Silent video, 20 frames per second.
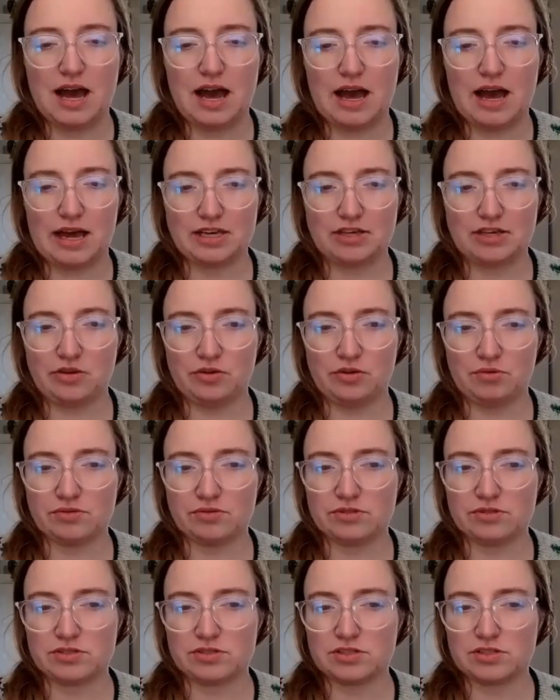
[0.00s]
I
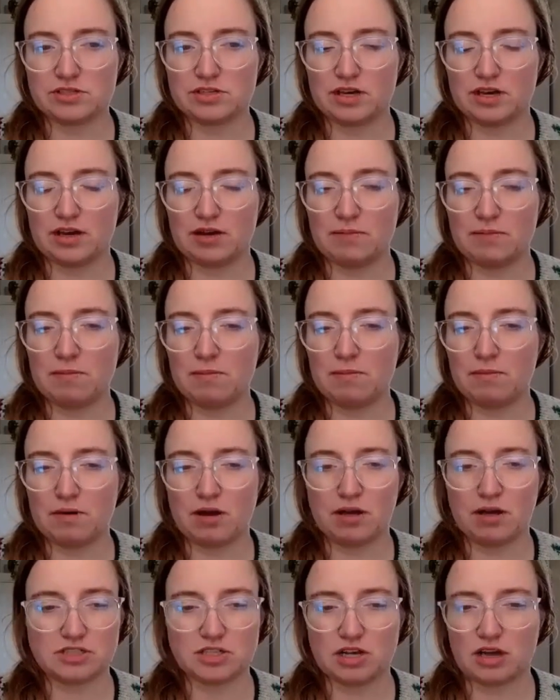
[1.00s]
used um,
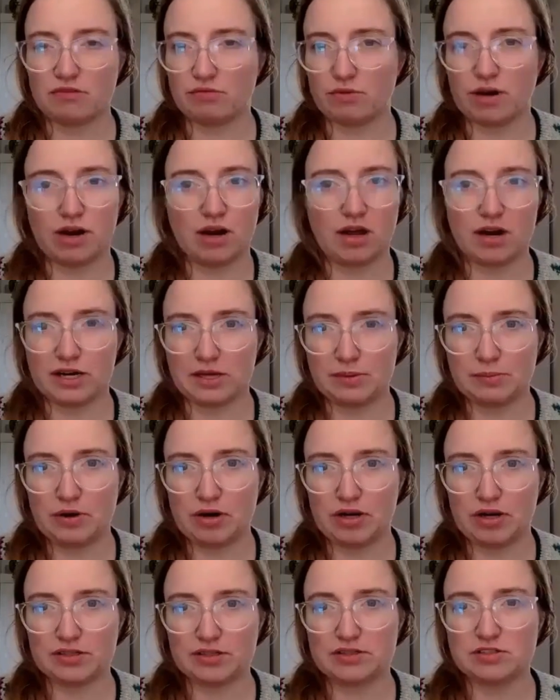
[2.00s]
a software,
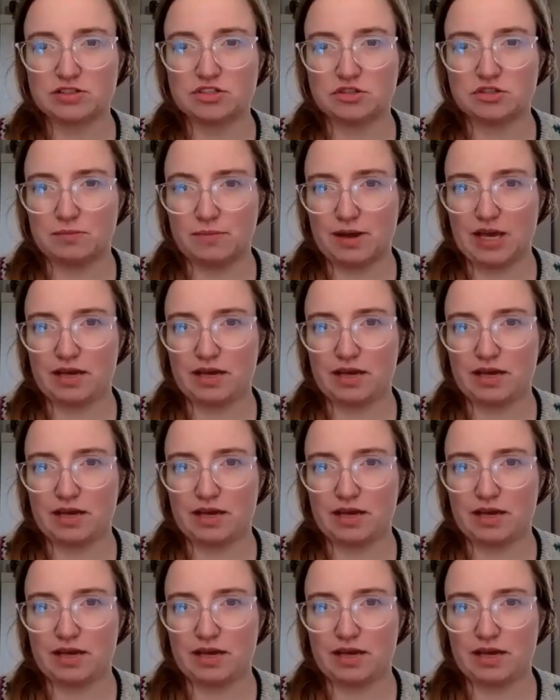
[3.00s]
Honeybook, to mm-hmm.